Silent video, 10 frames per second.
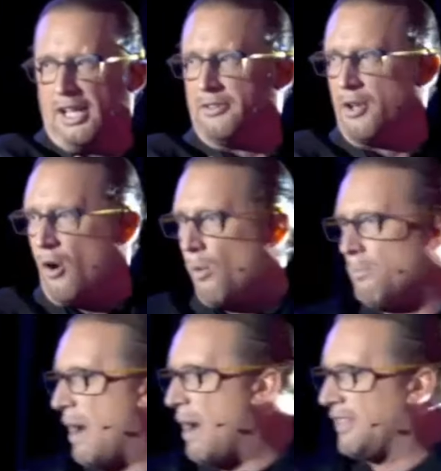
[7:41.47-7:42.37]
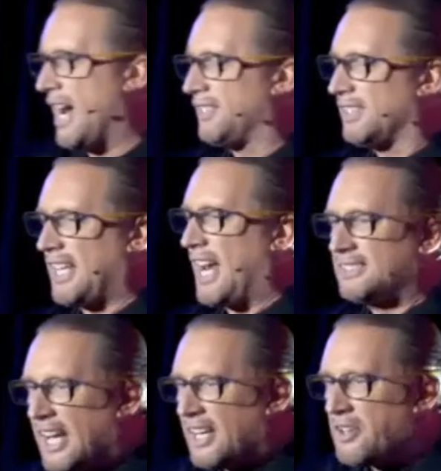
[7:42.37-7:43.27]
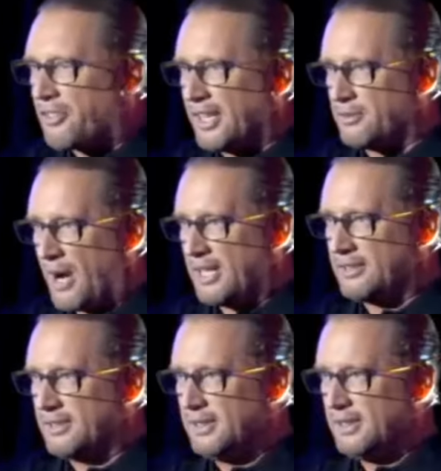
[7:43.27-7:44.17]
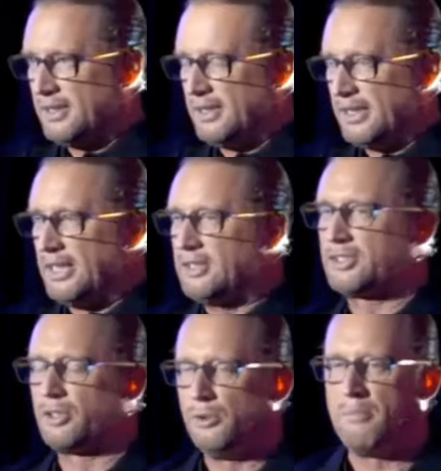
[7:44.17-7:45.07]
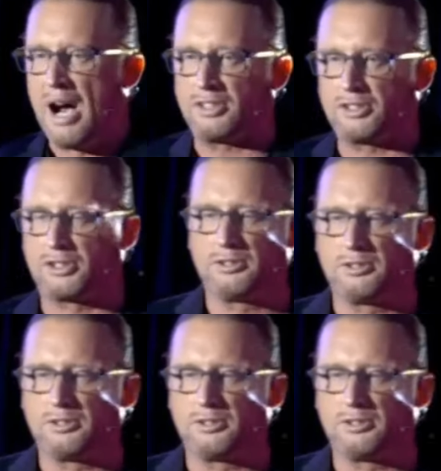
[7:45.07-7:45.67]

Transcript: and nobody understands anything, right? It's too much.